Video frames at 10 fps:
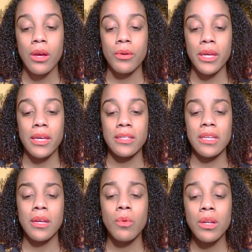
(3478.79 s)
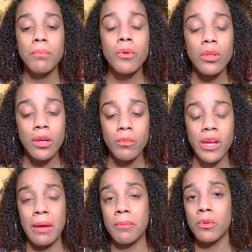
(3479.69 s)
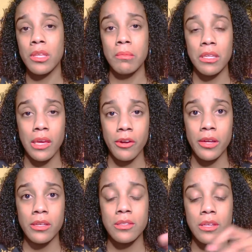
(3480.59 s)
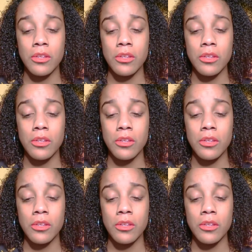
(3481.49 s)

Okay, guys, and I want to pull on what happened with him and Garrett because